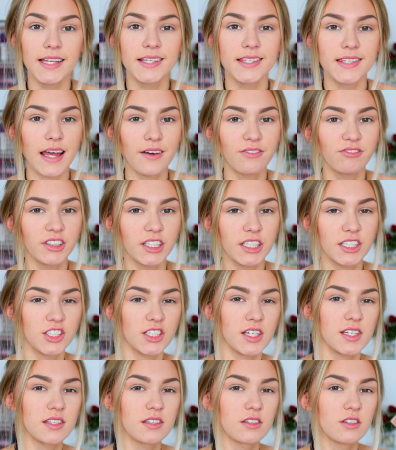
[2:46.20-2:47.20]
It's definitely
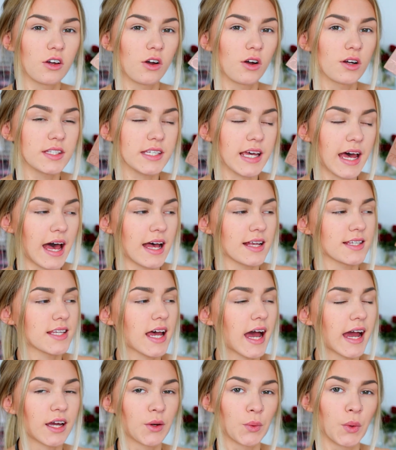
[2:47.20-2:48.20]
just not as
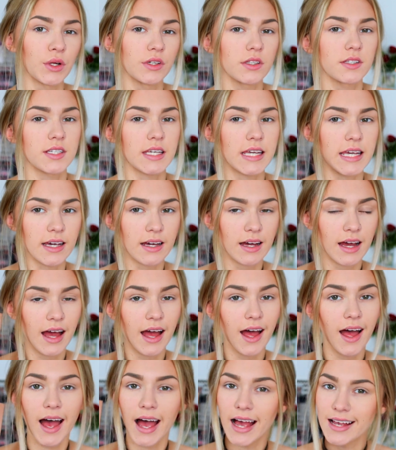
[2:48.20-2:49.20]
high quality
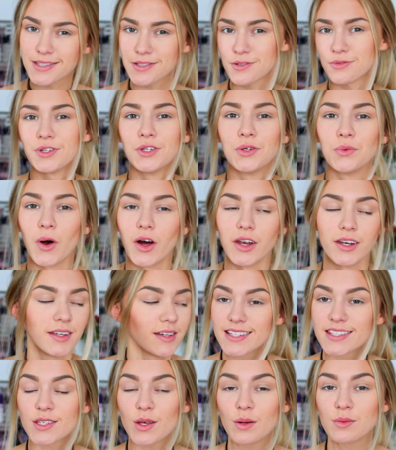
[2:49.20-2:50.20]
as the real one.
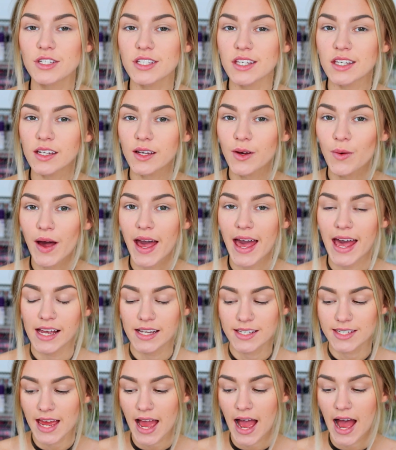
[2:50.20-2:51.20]
So I'm just going to go
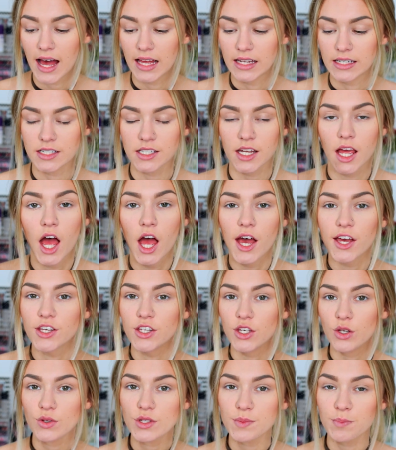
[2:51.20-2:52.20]
ahead and
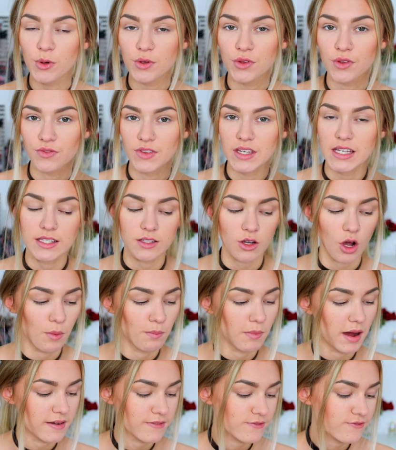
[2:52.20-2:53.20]
use both of these
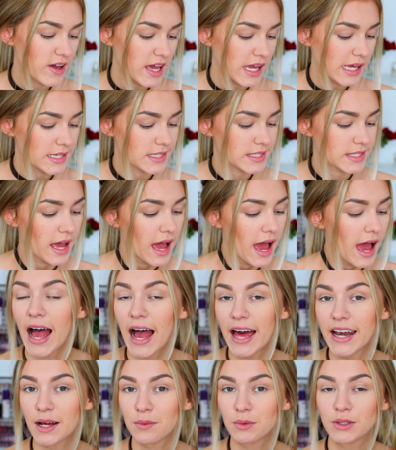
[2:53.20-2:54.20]
on my face
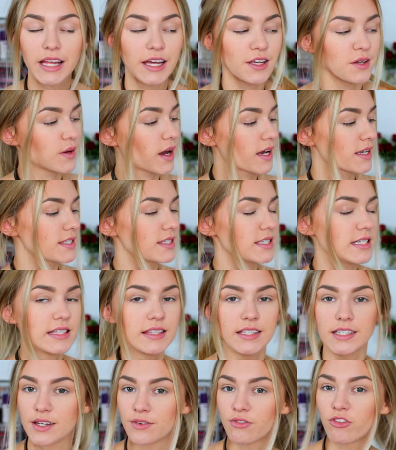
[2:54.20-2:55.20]
and I will let you guys see
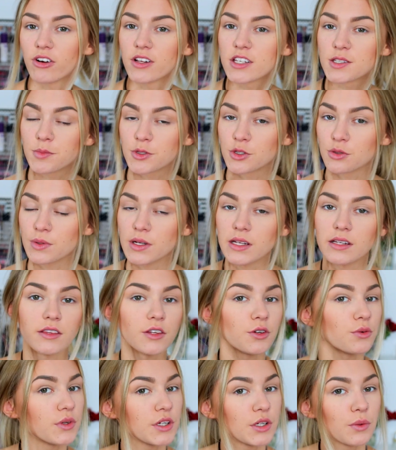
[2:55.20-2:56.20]
the difference between
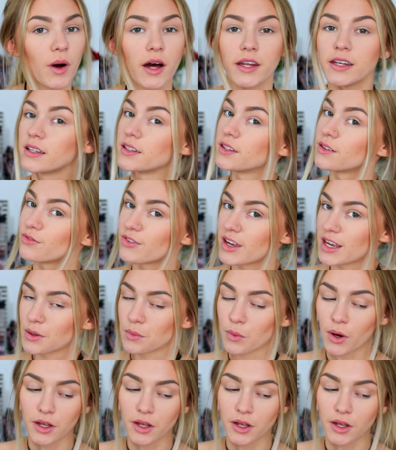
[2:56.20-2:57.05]
the real one and the fake